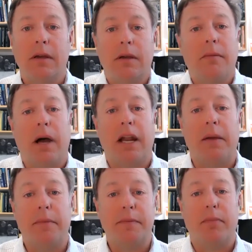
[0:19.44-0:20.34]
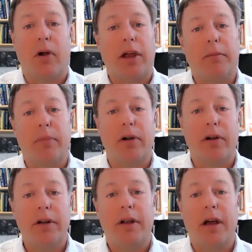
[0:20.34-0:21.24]
My name's Brian
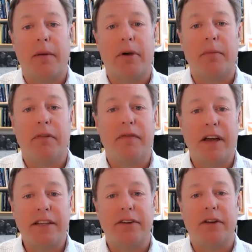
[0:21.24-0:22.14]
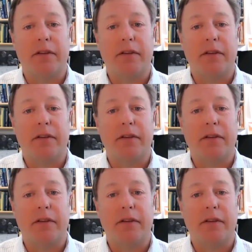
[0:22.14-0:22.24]
Byrd. I'm a professor